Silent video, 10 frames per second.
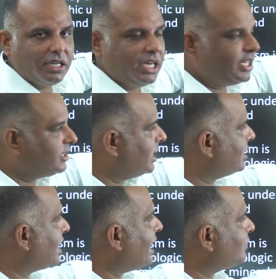It is
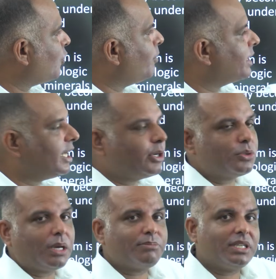just transforming into
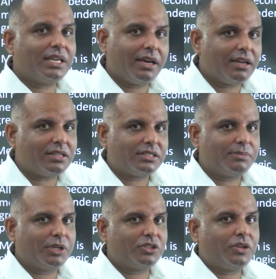something else
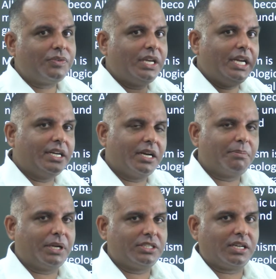because of heat and
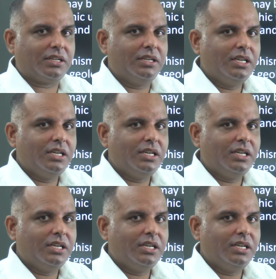pressure.